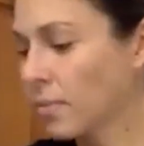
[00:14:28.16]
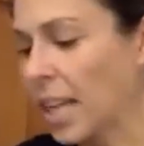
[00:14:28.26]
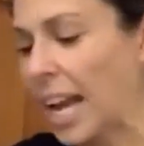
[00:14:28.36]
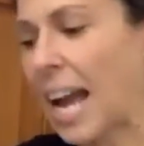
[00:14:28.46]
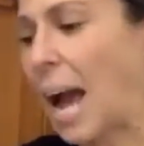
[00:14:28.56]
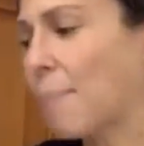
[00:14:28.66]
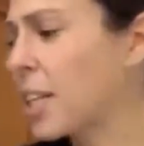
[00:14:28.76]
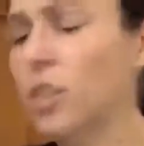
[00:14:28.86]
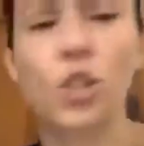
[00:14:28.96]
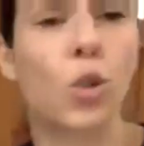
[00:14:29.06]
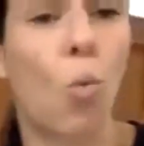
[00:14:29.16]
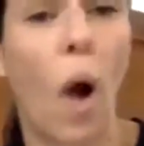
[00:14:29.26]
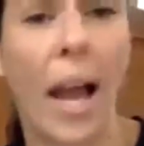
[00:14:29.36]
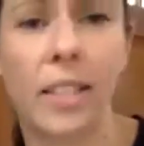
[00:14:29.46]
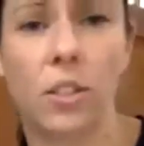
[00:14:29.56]
and I'm going to do
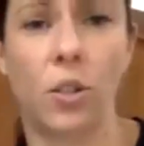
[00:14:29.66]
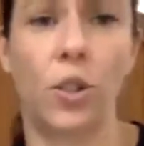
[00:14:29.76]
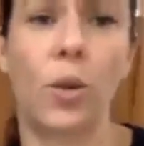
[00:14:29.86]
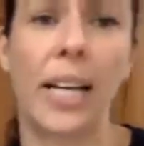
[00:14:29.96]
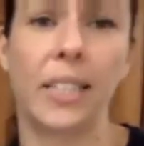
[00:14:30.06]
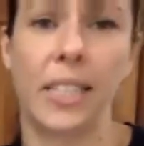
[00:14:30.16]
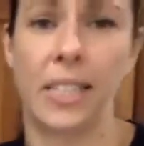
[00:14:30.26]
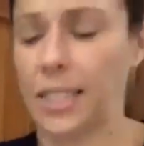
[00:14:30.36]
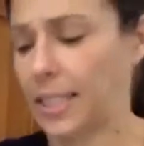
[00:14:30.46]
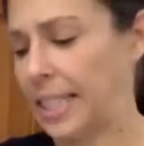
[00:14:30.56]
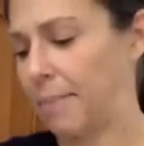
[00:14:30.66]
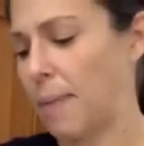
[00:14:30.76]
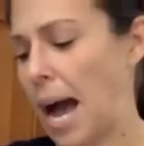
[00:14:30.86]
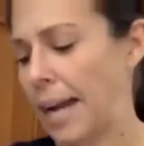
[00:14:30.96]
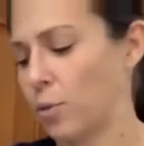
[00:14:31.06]
white so you guys can see
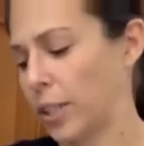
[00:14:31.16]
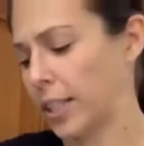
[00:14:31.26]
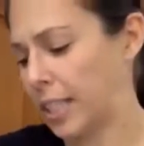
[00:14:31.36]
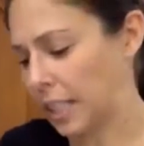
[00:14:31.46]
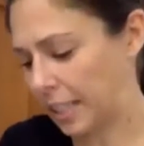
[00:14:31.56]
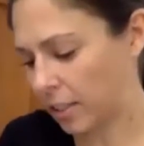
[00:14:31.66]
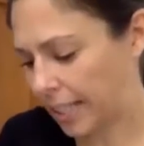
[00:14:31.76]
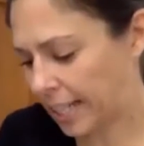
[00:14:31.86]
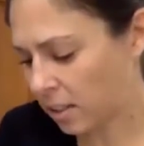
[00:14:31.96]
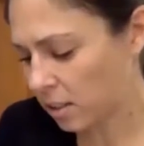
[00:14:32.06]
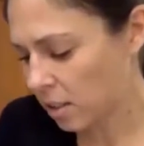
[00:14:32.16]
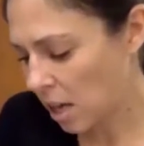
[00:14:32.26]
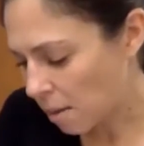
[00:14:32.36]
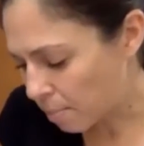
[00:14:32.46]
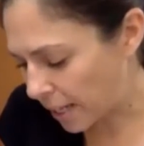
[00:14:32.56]
mine really clearly.
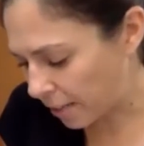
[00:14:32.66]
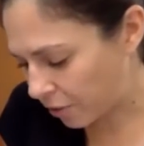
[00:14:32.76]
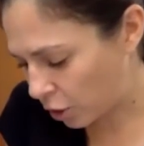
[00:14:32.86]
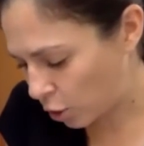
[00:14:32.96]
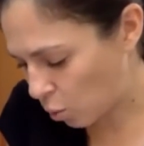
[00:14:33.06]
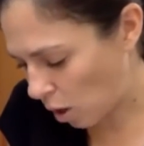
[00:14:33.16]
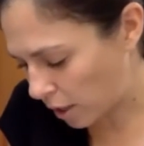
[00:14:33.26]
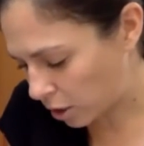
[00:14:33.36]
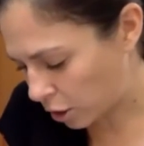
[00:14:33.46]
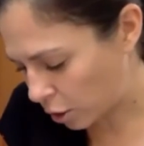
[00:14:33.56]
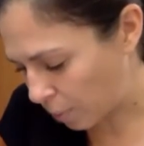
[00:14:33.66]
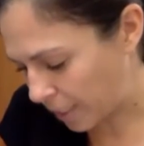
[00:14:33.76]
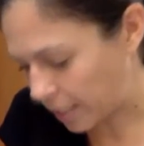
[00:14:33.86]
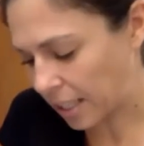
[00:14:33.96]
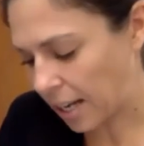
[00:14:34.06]
But if you want to do a
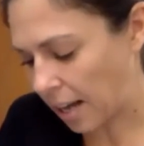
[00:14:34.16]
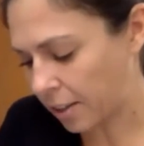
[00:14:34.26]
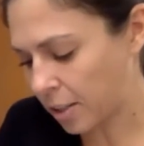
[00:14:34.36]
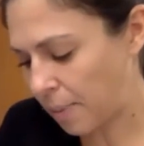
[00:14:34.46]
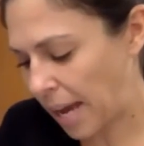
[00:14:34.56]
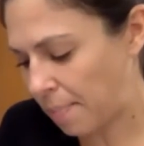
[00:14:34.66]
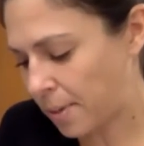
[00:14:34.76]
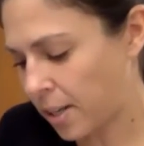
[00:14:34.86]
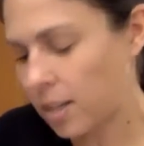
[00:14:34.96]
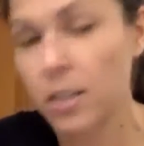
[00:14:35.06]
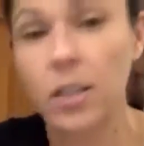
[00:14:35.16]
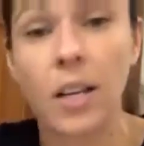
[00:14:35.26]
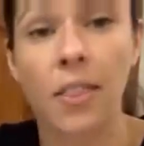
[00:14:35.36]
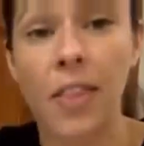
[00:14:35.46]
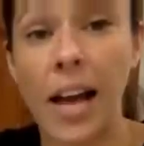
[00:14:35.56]
piece of colored paper,
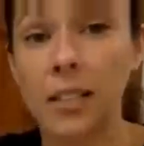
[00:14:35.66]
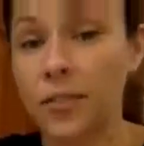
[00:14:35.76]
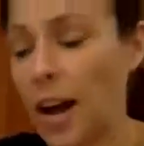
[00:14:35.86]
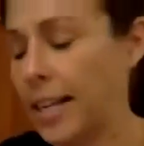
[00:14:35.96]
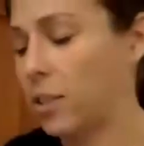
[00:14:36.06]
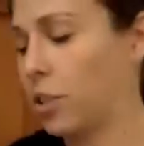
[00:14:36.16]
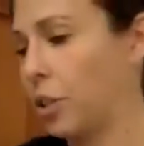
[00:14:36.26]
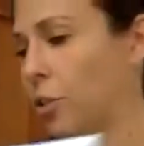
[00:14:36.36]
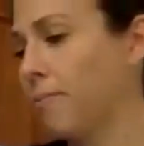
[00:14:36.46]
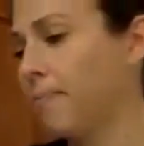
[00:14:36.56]
that's fine too.